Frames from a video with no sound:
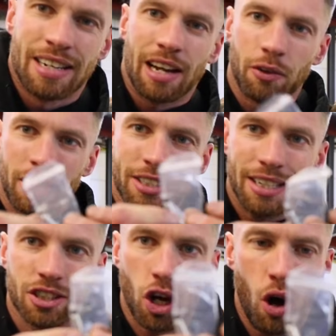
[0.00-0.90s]
Now this
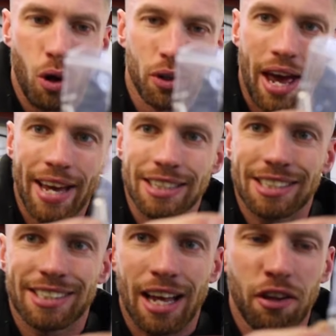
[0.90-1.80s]
is called a
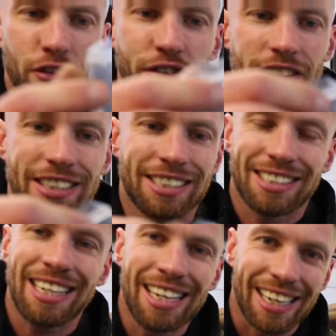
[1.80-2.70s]

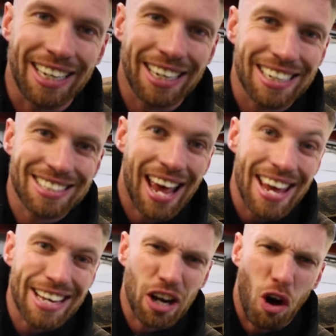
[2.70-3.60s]
self-sealing
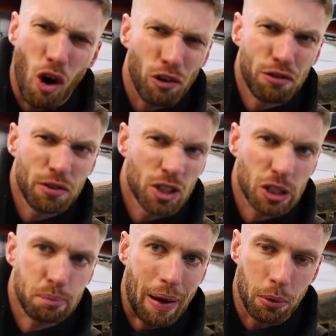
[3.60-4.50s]
take-off
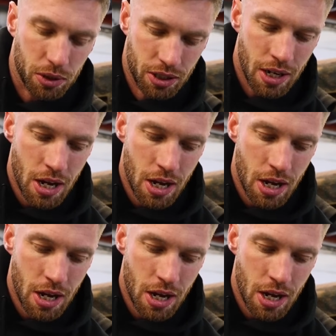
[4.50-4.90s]
spout.